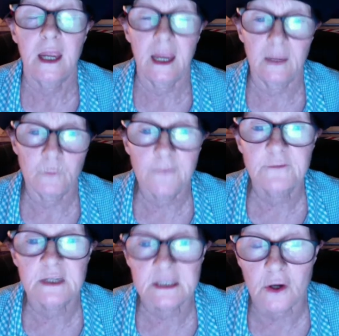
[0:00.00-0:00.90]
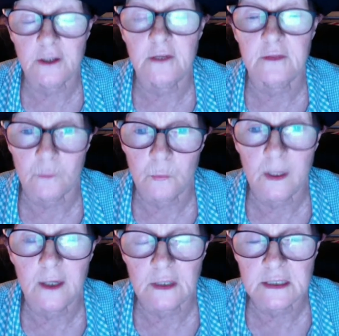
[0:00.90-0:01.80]
and we've decided that
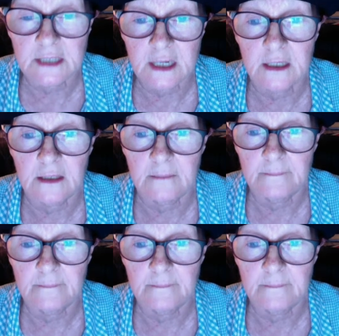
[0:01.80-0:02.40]
we're going to take it.